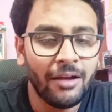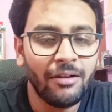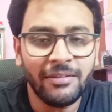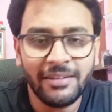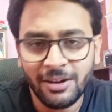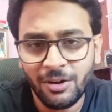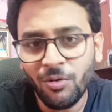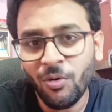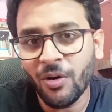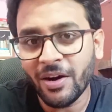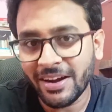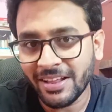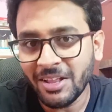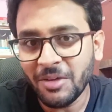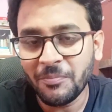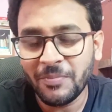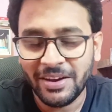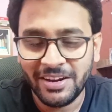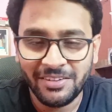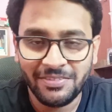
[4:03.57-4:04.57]
I will tell you what are
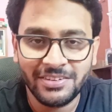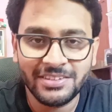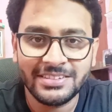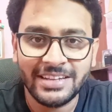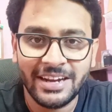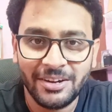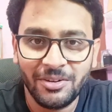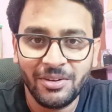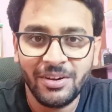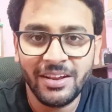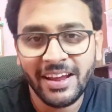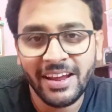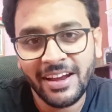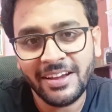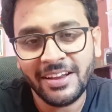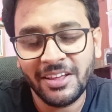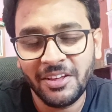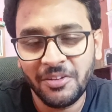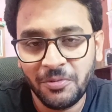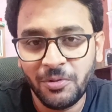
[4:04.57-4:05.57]
the benefits that you will
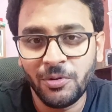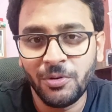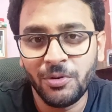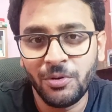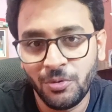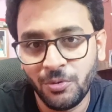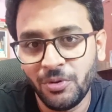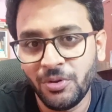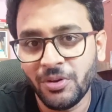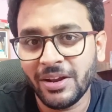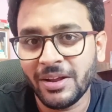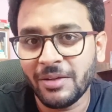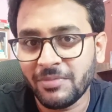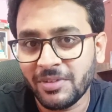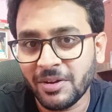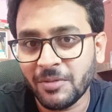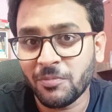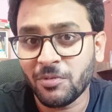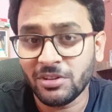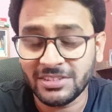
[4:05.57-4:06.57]
get if you do your
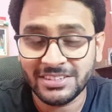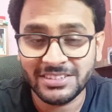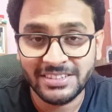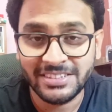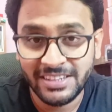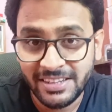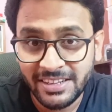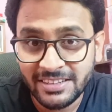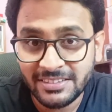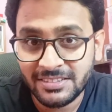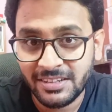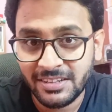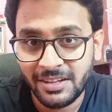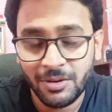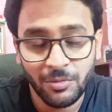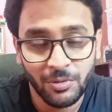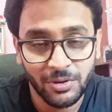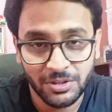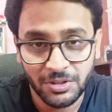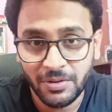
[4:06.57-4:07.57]
MTech project
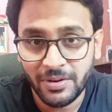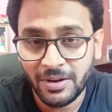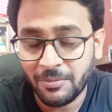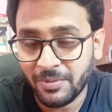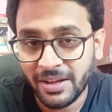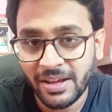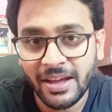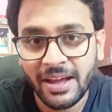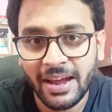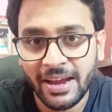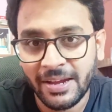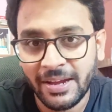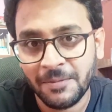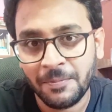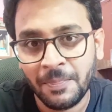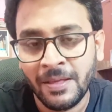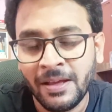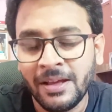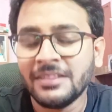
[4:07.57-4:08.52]
seriously with your MTech guide.